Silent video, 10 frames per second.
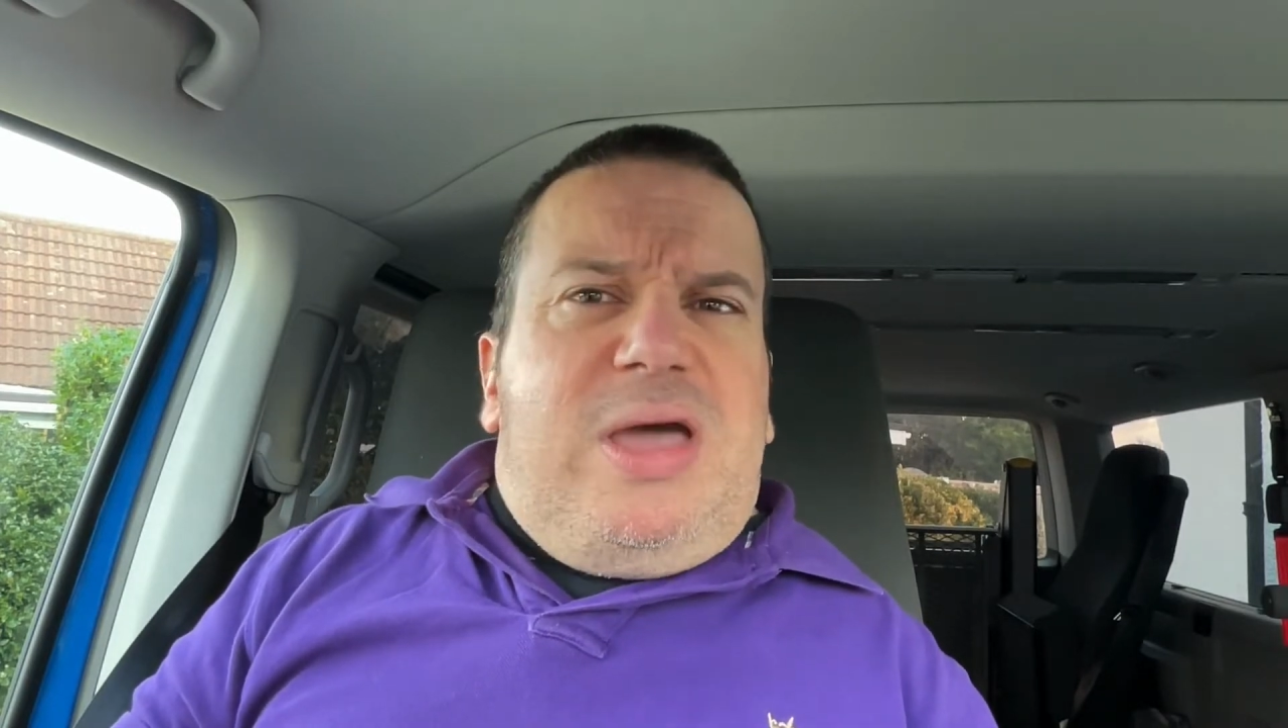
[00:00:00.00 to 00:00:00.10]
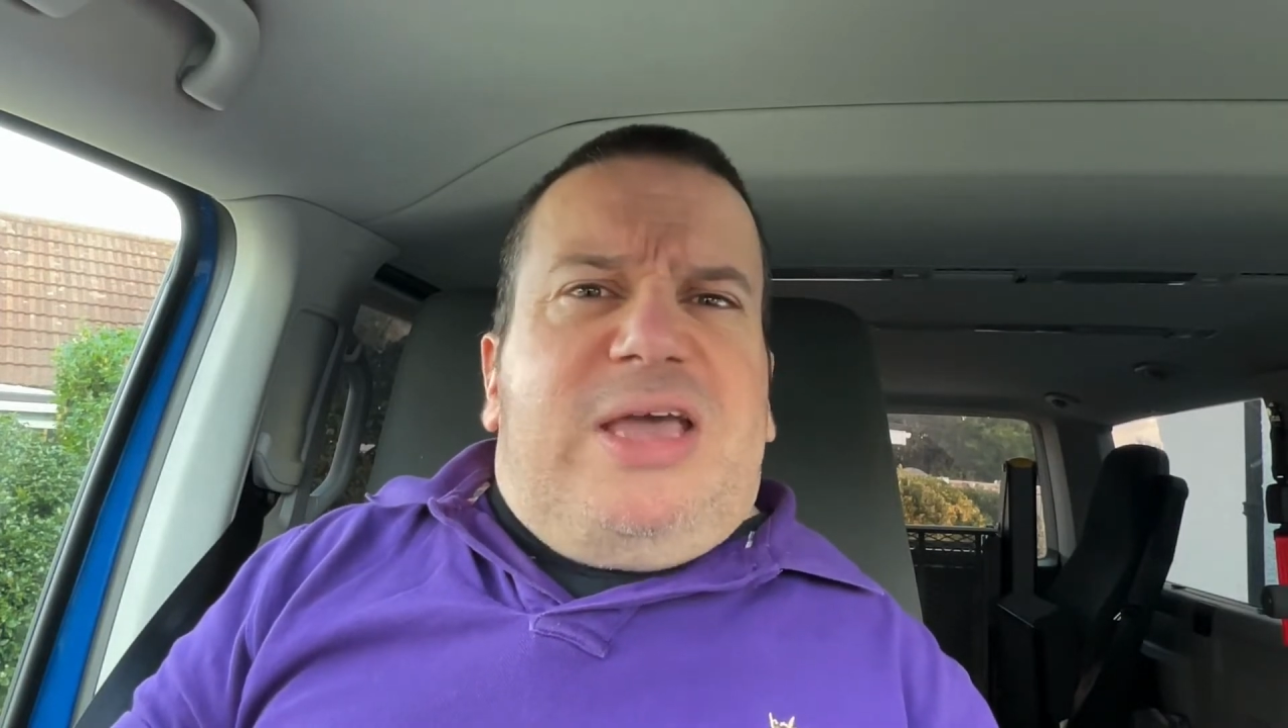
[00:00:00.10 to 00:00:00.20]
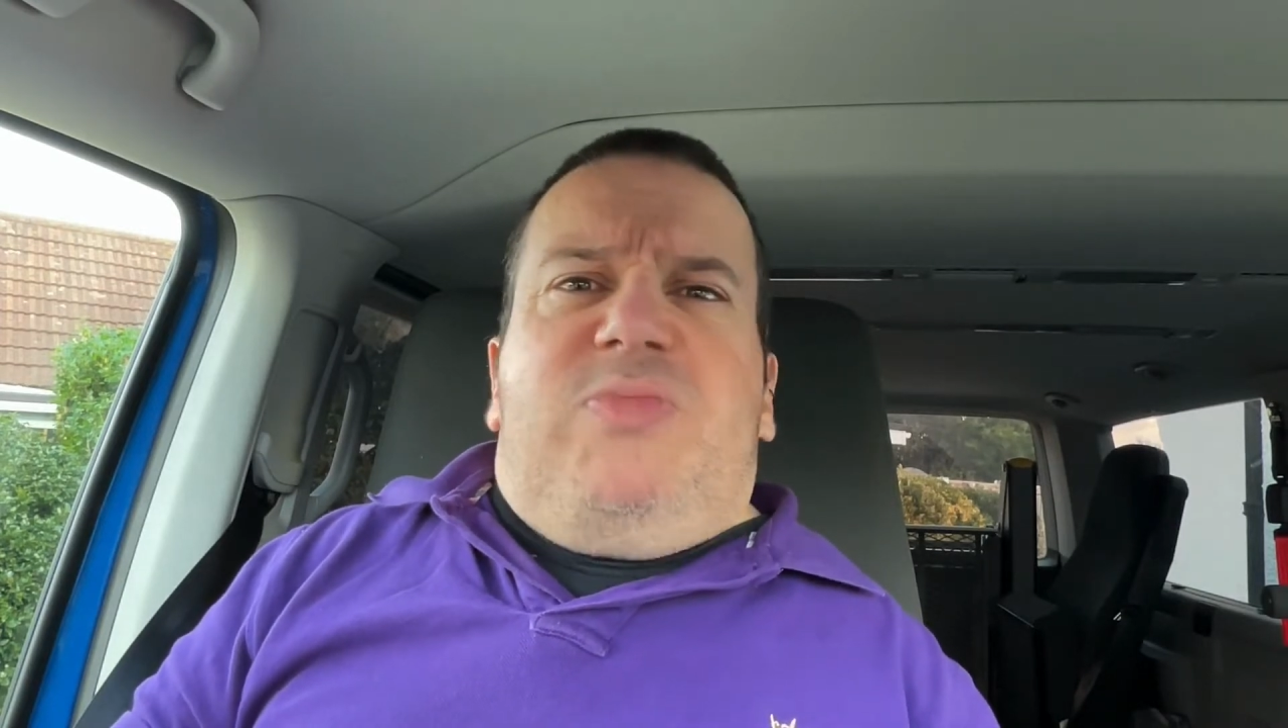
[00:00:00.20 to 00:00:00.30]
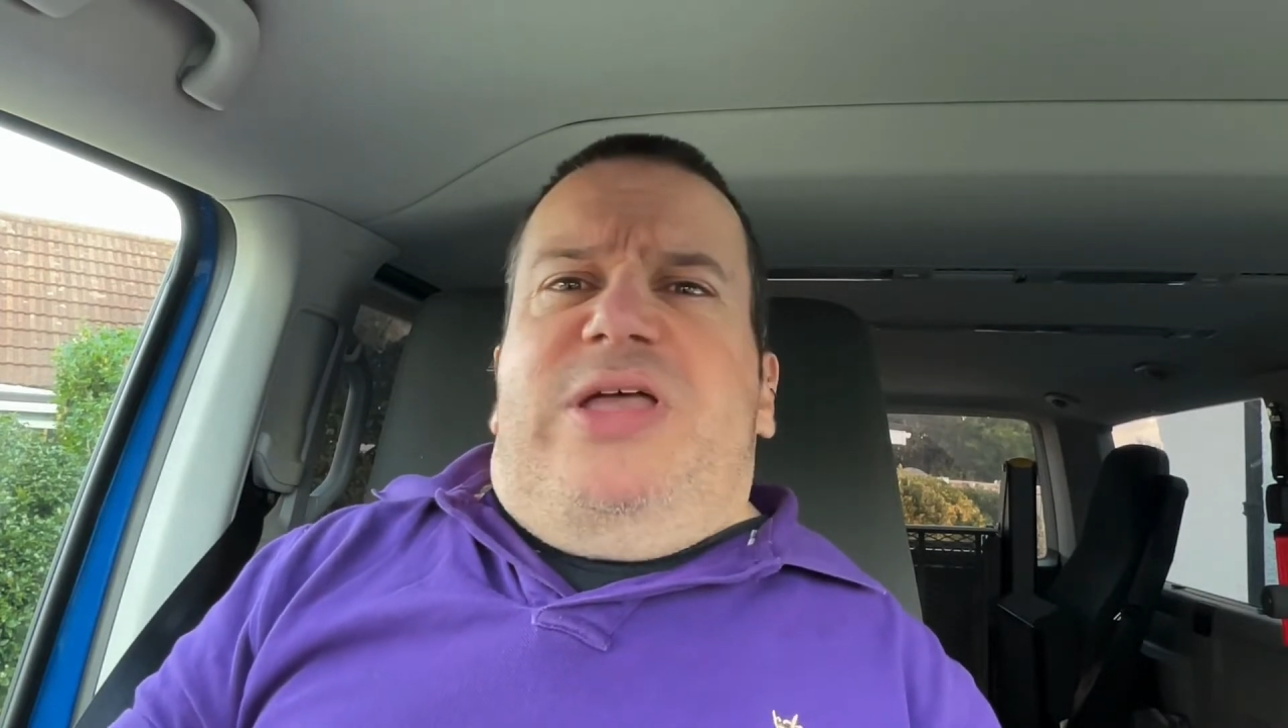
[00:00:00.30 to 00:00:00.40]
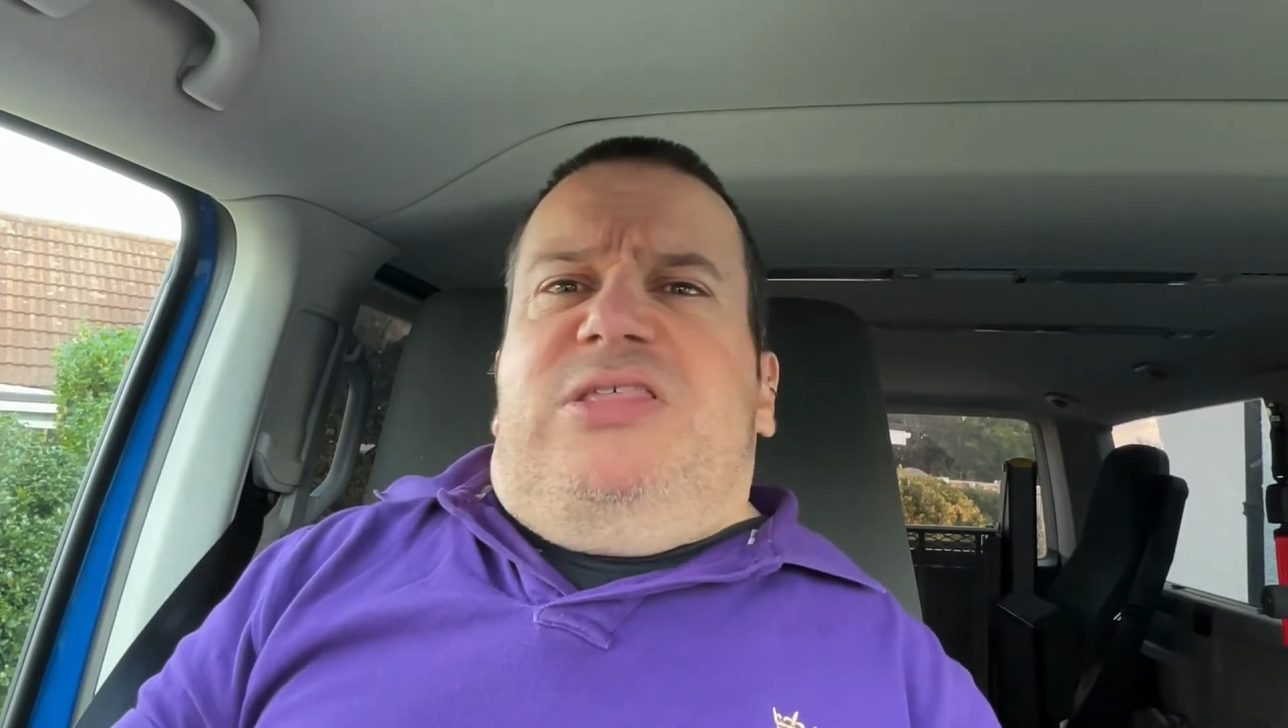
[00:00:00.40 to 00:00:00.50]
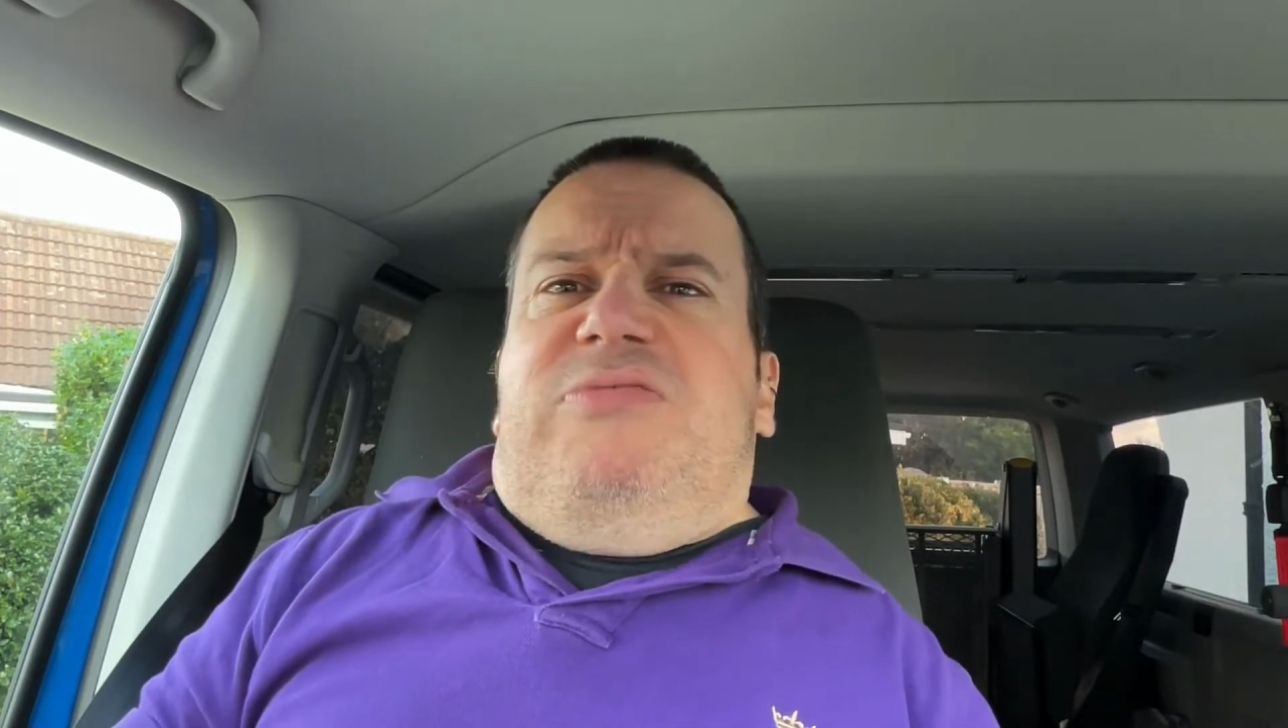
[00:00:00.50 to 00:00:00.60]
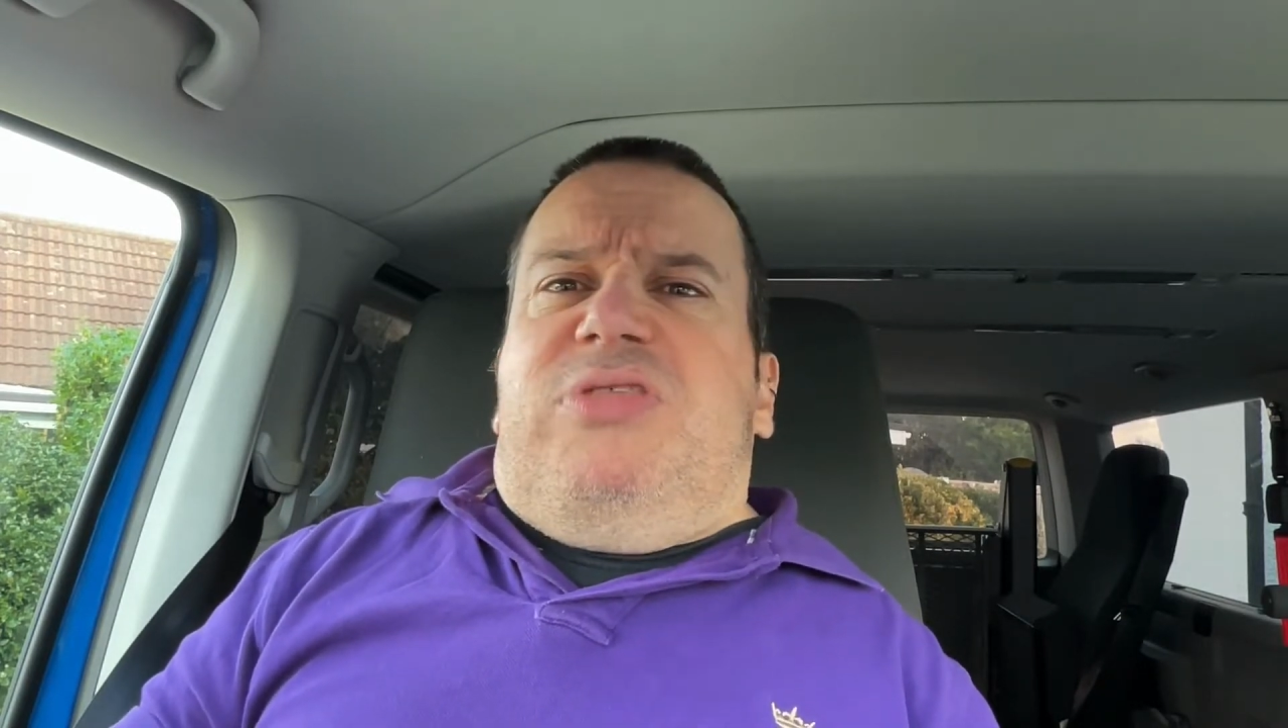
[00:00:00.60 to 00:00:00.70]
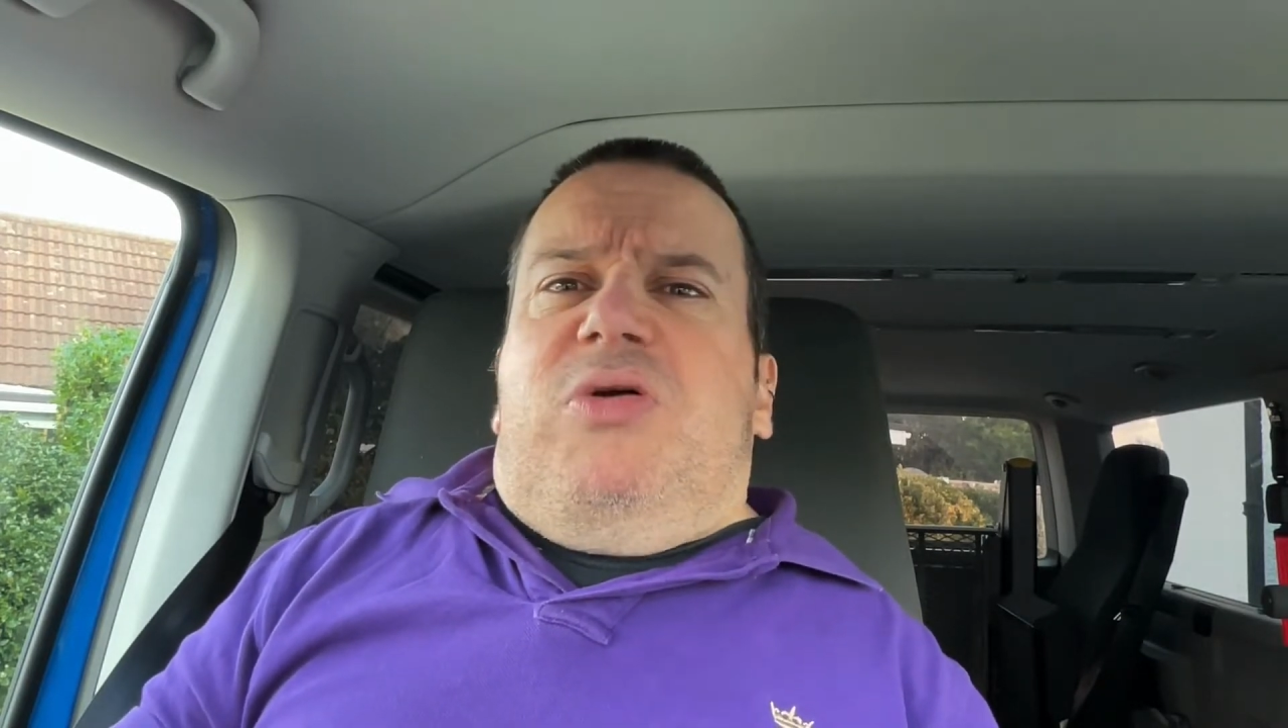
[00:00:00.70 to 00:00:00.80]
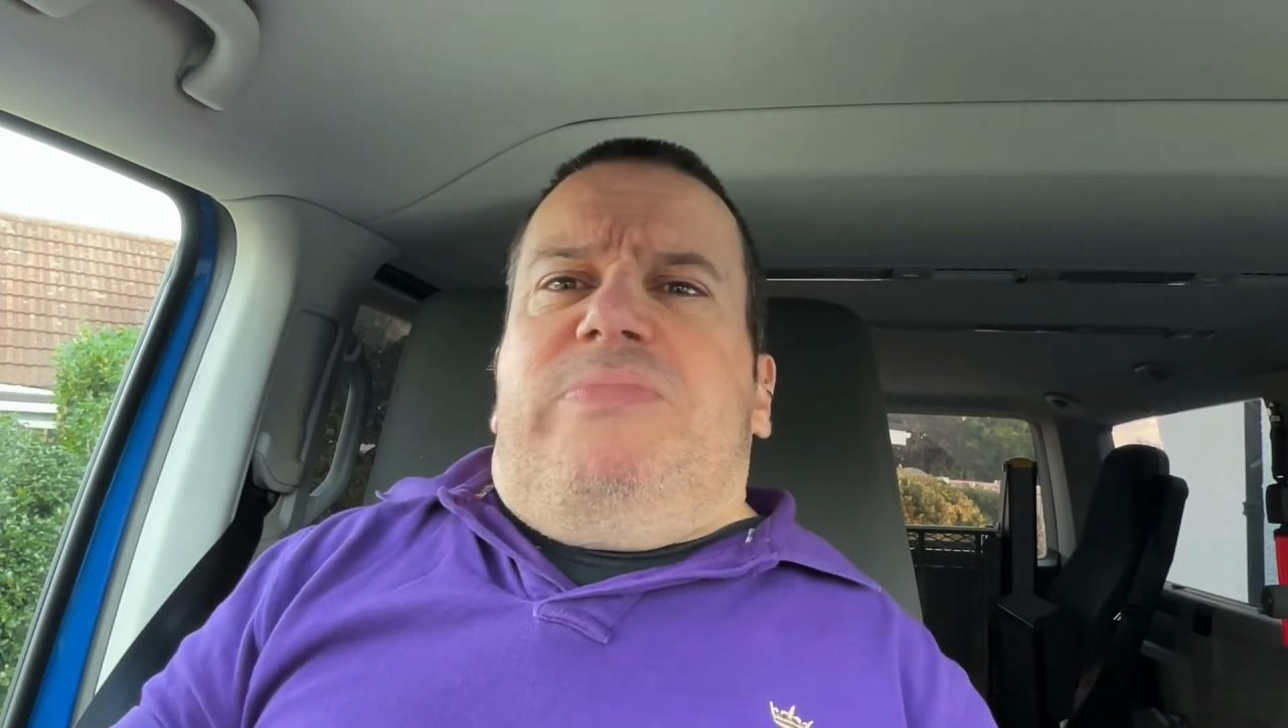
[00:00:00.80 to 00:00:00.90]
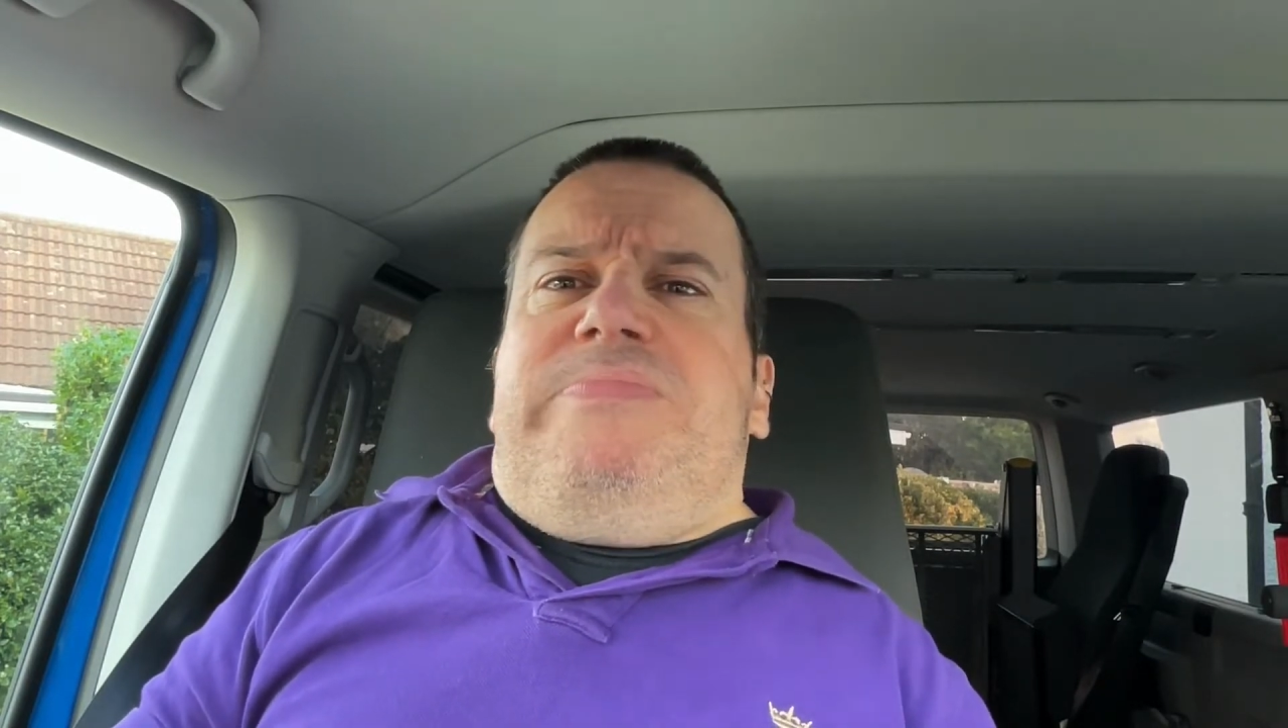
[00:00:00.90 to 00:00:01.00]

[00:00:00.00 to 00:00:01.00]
expensive though,